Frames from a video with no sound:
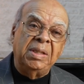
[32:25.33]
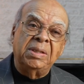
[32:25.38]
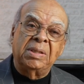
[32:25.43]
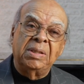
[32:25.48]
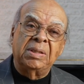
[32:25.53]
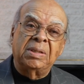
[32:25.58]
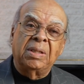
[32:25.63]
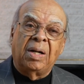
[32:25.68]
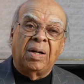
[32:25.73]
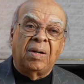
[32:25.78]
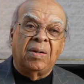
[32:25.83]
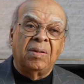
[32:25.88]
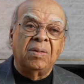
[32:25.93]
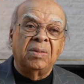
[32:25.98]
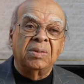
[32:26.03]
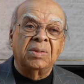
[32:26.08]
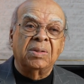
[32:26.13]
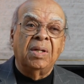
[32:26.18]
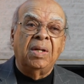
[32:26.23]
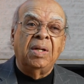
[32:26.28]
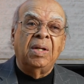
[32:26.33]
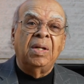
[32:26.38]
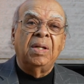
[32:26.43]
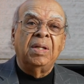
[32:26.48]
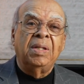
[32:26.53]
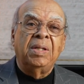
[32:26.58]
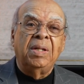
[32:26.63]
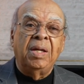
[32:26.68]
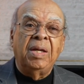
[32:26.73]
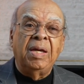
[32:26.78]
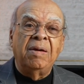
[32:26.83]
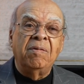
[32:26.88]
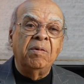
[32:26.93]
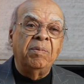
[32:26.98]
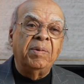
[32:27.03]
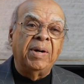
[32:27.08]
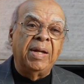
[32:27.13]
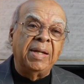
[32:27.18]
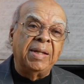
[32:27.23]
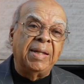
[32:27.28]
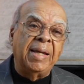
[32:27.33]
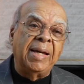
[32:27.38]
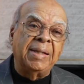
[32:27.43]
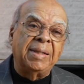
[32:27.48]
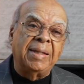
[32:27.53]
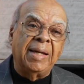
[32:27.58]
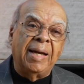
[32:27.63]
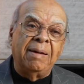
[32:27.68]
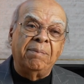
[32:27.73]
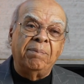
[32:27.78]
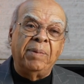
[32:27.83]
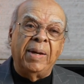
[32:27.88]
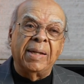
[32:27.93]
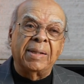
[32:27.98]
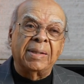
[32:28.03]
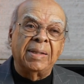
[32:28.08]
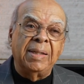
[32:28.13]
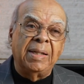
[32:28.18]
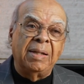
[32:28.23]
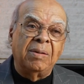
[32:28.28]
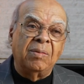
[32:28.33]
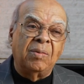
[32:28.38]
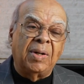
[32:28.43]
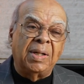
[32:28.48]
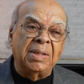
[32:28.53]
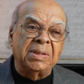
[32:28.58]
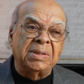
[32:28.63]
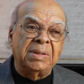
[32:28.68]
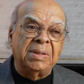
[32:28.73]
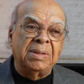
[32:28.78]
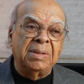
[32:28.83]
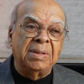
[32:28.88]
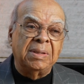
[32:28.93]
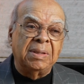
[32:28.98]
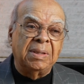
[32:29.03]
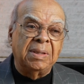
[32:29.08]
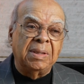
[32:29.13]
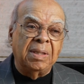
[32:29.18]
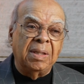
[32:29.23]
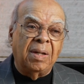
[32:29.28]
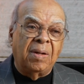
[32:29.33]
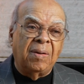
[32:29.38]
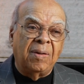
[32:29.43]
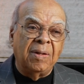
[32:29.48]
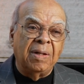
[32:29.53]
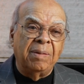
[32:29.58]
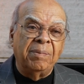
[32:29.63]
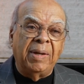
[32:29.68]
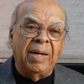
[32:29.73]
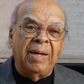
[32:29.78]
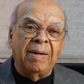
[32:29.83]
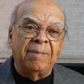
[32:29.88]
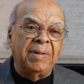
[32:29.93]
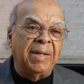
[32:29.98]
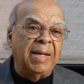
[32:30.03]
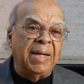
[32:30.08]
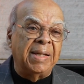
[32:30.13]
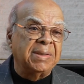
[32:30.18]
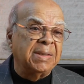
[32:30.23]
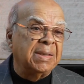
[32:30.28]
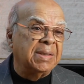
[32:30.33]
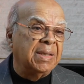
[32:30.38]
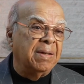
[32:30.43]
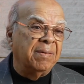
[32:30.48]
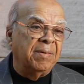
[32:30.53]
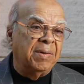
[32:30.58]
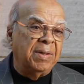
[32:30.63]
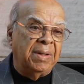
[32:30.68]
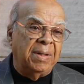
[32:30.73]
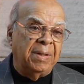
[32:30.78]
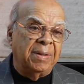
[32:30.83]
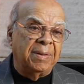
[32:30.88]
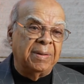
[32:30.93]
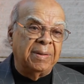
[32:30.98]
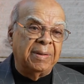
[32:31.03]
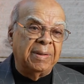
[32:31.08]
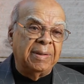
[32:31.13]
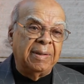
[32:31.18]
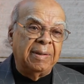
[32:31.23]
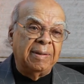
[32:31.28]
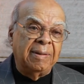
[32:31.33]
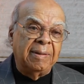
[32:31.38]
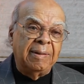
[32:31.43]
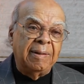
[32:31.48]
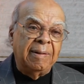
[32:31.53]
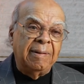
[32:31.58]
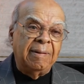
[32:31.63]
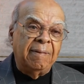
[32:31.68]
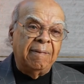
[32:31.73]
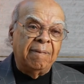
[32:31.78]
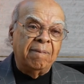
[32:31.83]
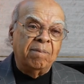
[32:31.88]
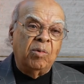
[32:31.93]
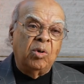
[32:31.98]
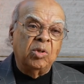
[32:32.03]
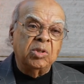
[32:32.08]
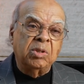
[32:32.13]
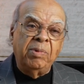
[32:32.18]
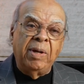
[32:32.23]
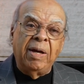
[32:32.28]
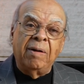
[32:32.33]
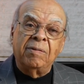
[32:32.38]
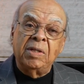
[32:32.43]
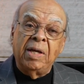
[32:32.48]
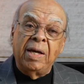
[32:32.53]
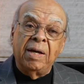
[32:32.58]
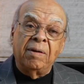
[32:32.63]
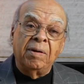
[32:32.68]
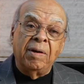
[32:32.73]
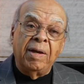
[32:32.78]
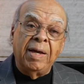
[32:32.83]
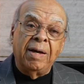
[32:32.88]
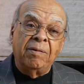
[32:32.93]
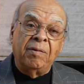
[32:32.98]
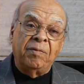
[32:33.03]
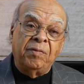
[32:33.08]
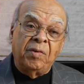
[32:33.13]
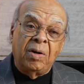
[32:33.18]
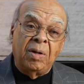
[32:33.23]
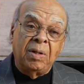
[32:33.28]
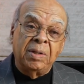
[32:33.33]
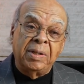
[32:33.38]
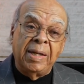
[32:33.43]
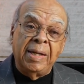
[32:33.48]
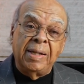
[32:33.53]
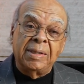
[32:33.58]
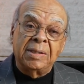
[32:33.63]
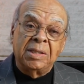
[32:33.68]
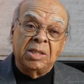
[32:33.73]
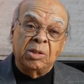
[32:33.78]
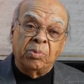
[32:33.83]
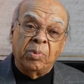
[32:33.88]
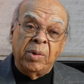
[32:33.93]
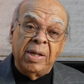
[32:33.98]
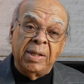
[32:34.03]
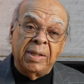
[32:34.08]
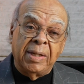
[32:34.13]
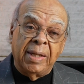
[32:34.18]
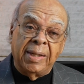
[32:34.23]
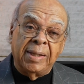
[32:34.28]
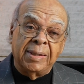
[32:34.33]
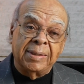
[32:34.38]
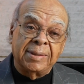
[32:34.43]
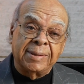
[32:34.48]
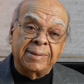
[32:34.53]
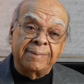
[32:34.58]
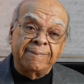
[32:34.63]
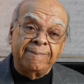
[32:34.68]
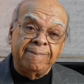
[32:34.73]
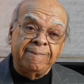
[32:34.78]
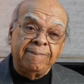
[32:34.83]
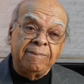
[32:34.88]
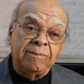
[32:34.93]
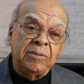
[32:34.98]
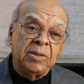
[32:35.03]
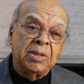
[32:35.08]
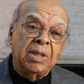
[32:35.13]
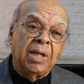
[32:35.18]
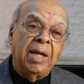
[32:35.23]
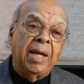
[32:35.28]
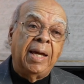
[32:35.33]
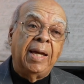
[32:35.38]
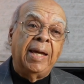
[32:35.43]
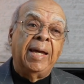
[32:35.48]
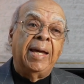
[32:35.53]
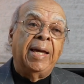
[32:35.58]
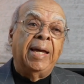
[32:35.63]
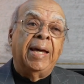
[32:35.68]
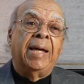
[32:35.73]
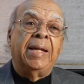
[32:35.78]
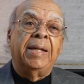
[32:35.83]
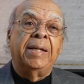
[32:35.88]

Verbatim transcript: Eastern Star, all those. Yep. Everybody at that time back then in Washington, all of them have dances every year. Yeah most of them have, have, have a fall dance and a spring dance. Mm -hmm.